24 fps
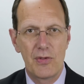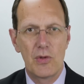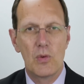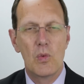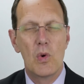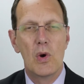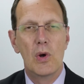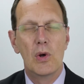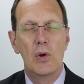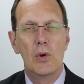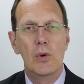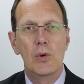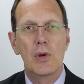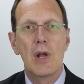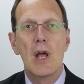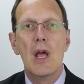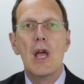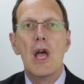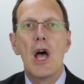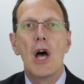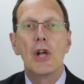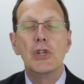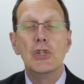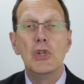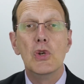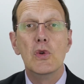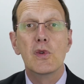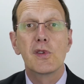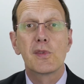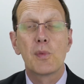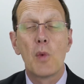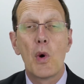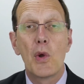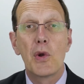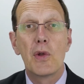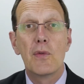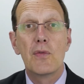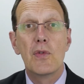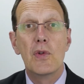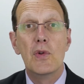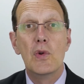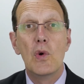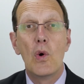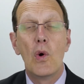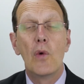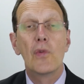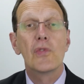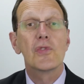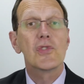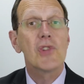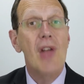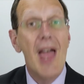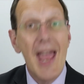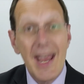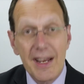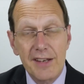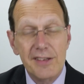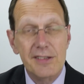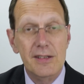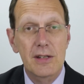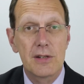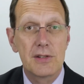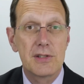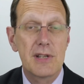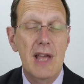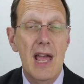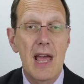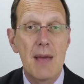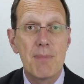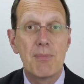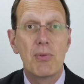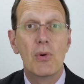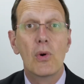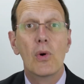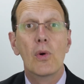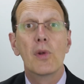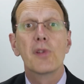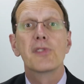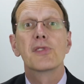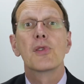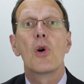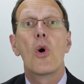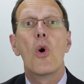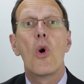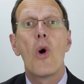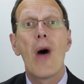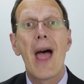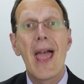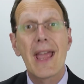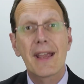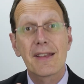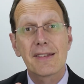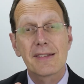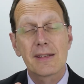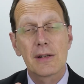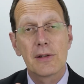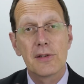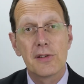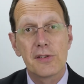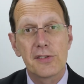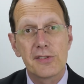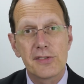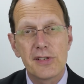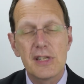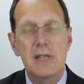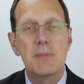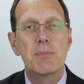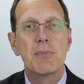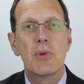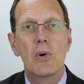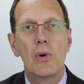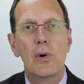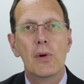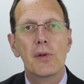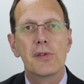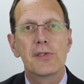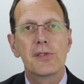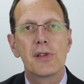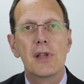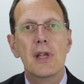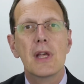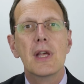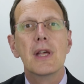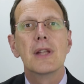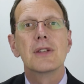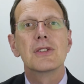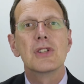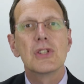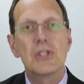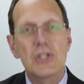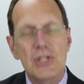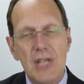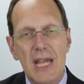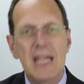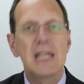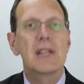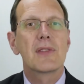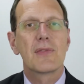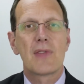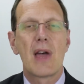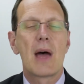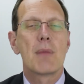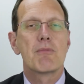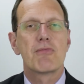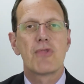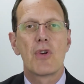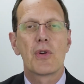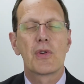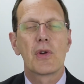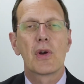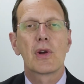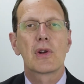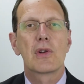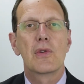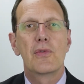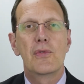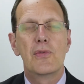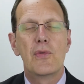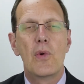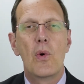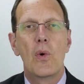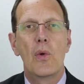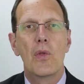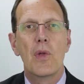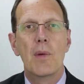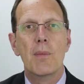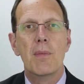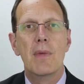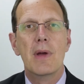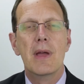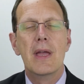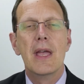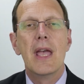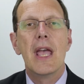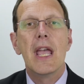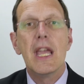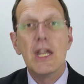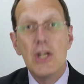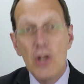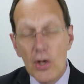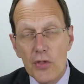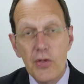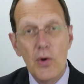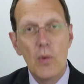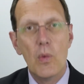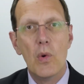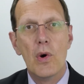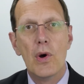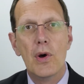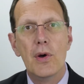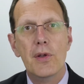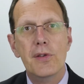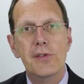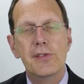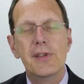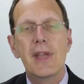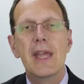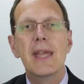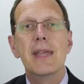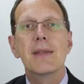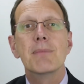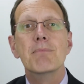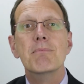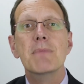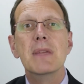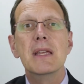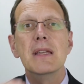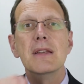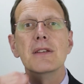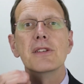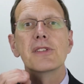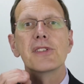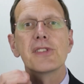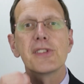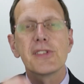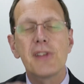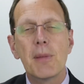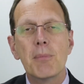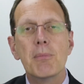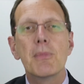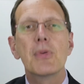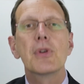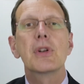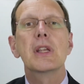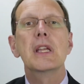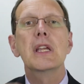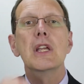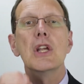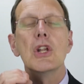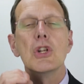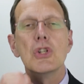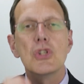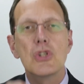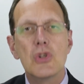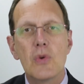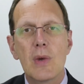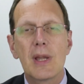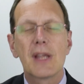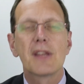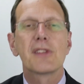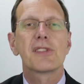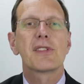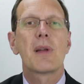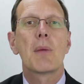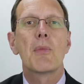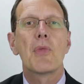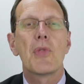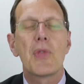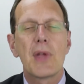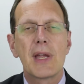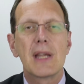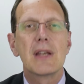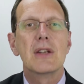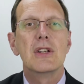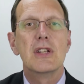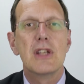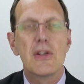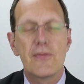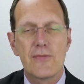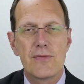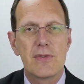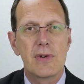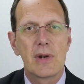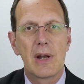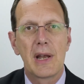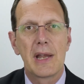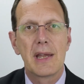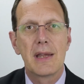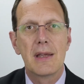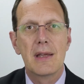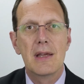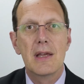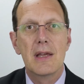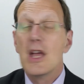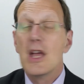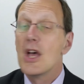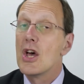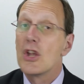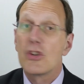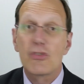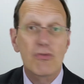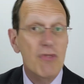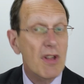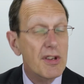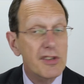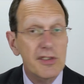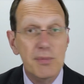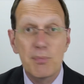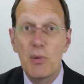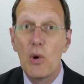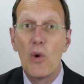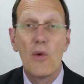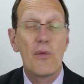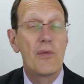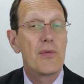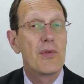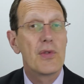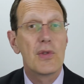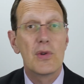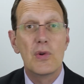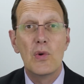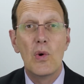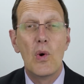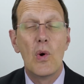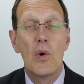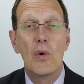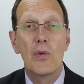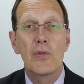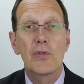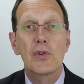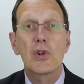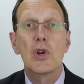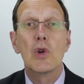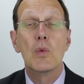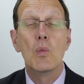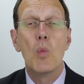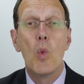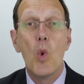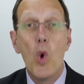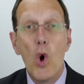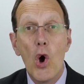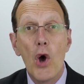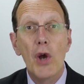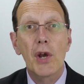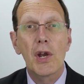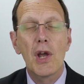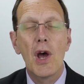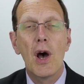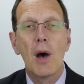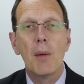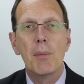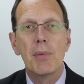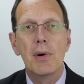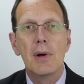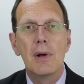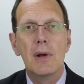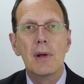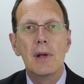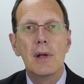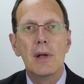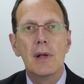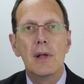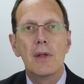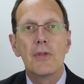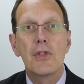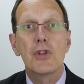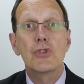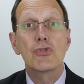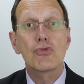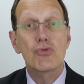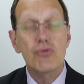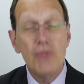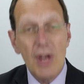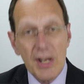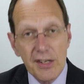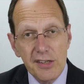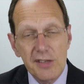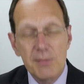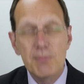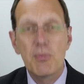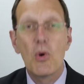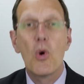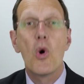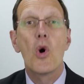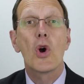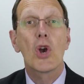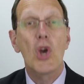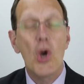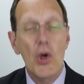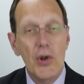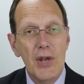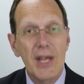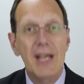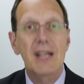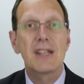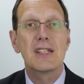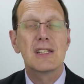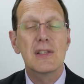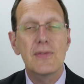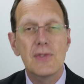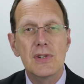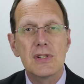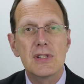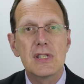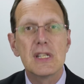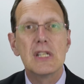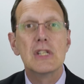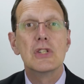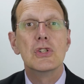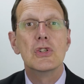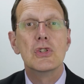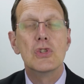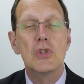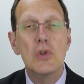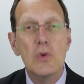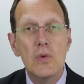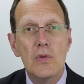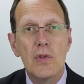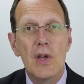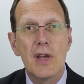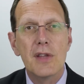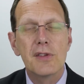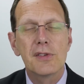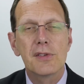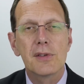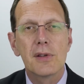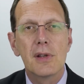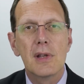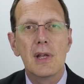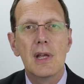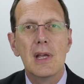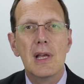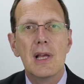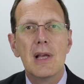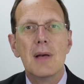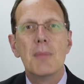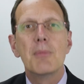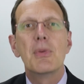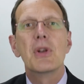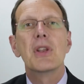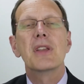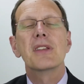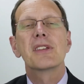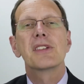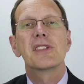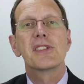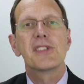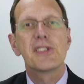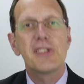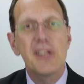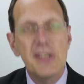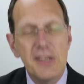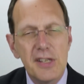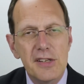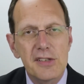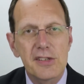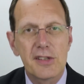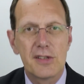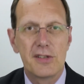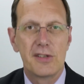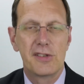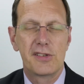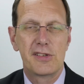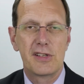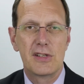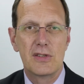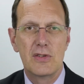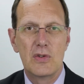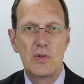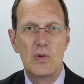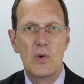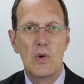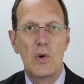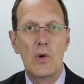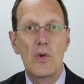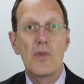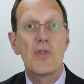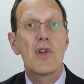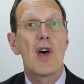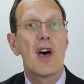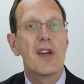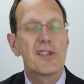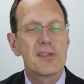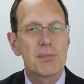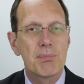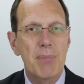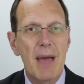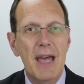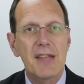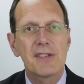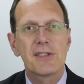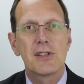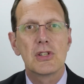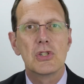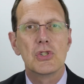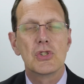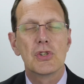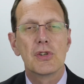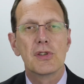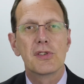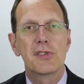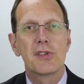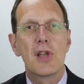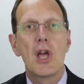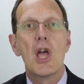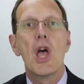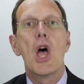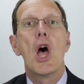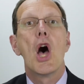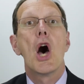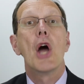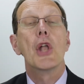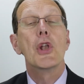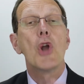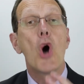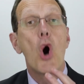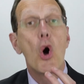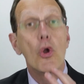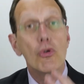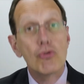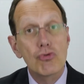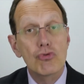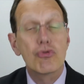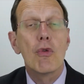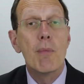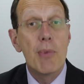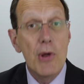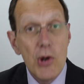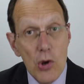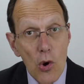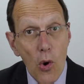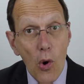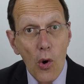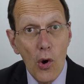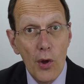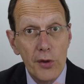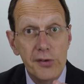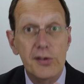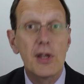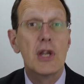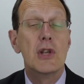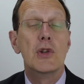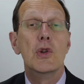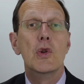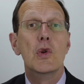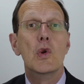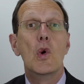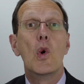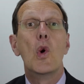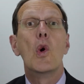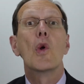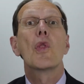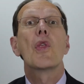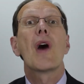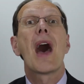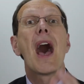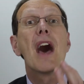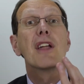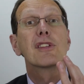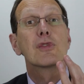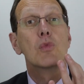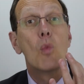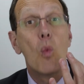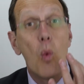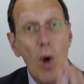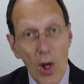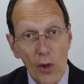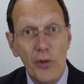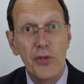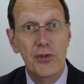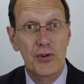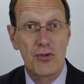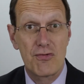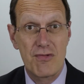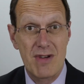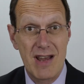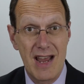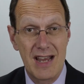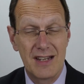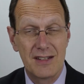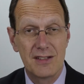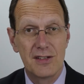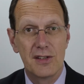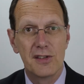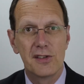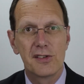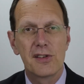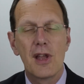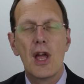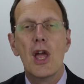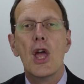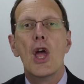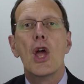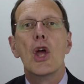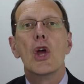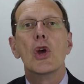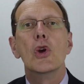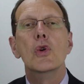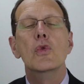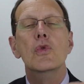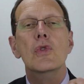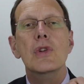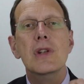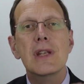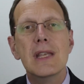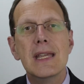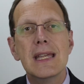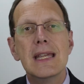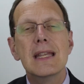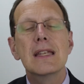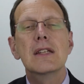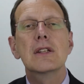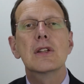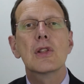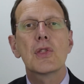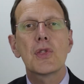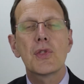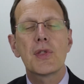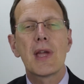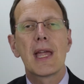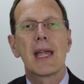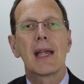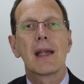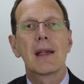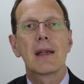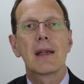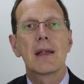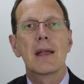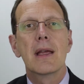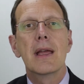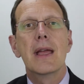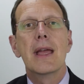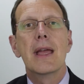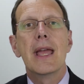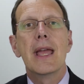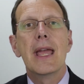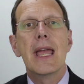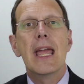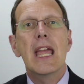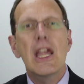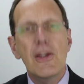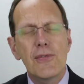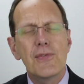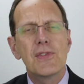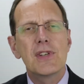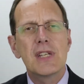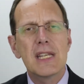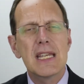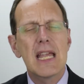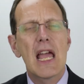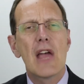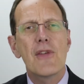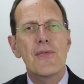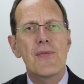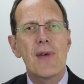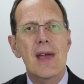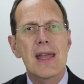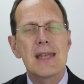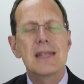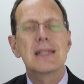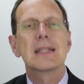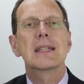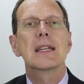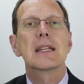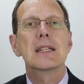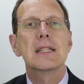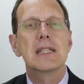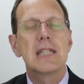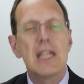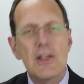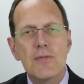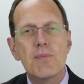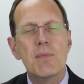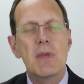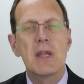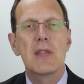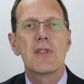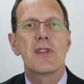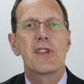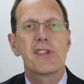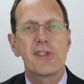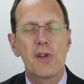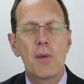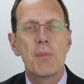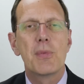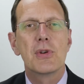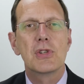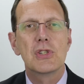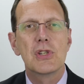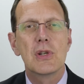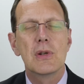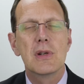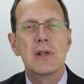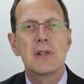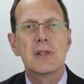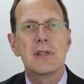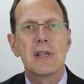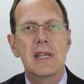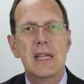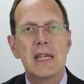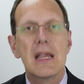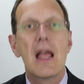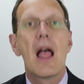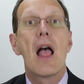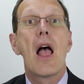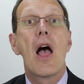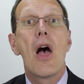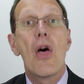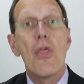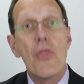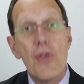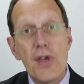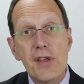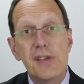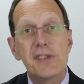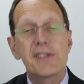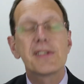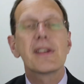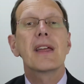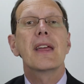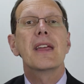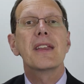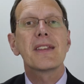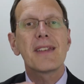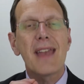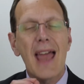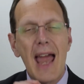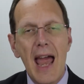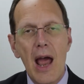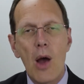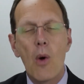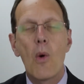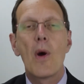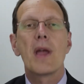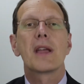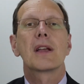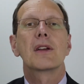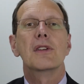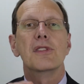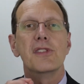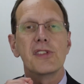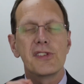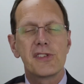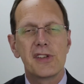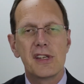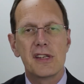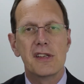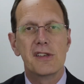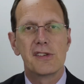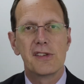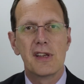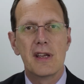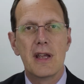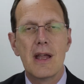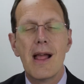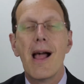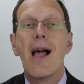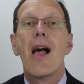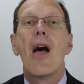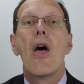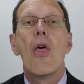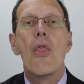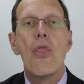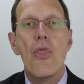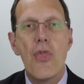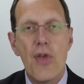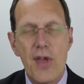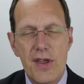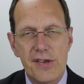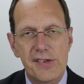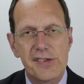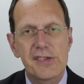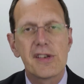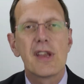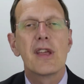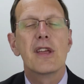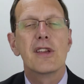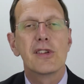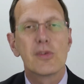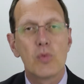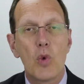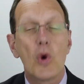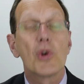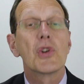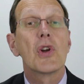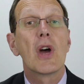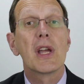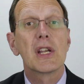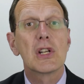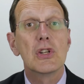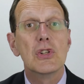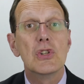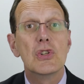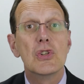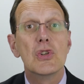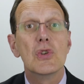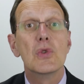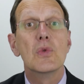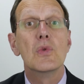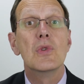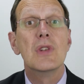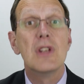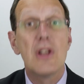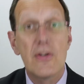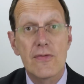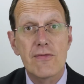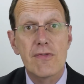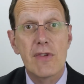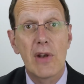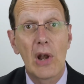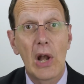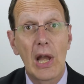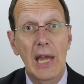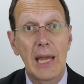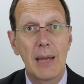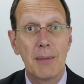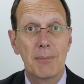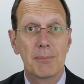the world and use one of the North's excellent airports or excellent seaports to take that product for them. In other words, it means somebody doing something differently. Transport for the North can work up the transport connectivity to do this, but it's citizens in the north as passengers and entrepreneurs in the north as wealth creators who need to think, if TfN can give me this opportunity, this is how I could seize it. This is what I could do differently.